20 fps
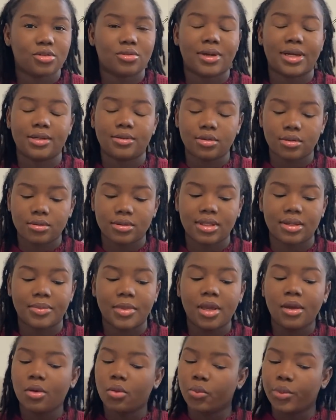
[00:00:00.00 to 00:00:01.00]
So I told them,
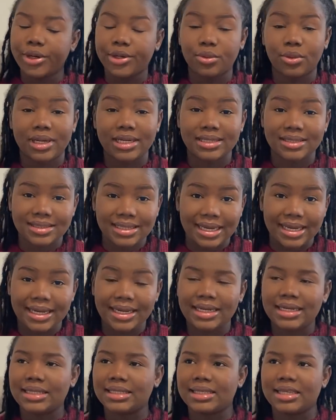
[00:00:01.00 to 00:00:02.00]
where do I
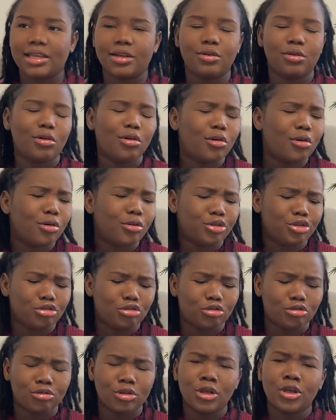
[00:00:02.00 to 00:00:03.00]
sign? They said, no, you
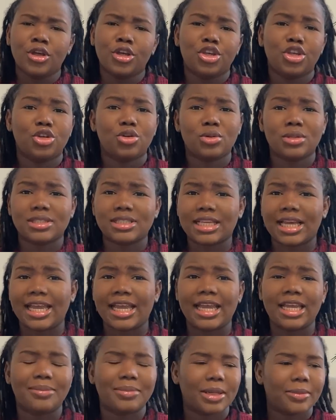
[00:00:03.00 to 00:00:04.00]
don't
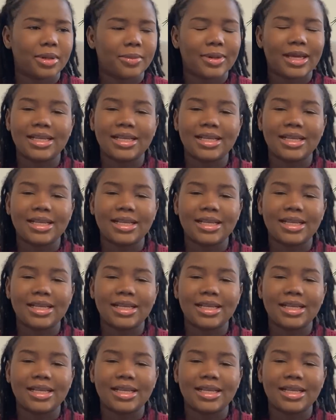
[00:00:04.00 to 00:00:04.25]
sign, blah, blah, blah.